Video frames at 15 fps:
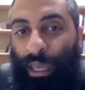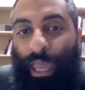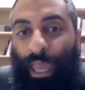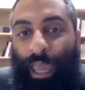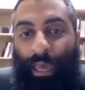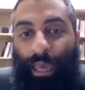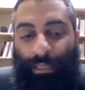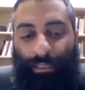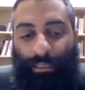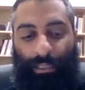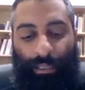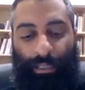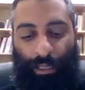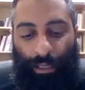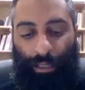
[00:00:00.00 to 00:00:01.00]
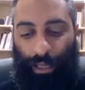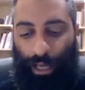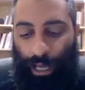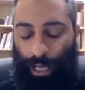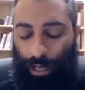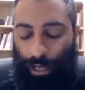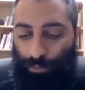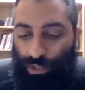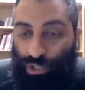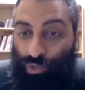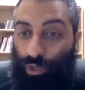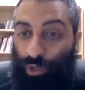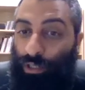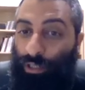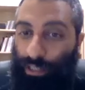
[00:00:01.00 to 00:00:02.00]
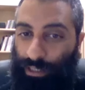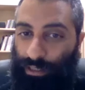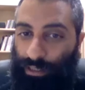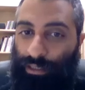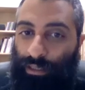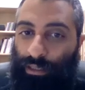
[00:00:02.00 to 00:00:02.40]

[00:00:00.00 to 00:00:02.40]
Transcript: and um, struggling,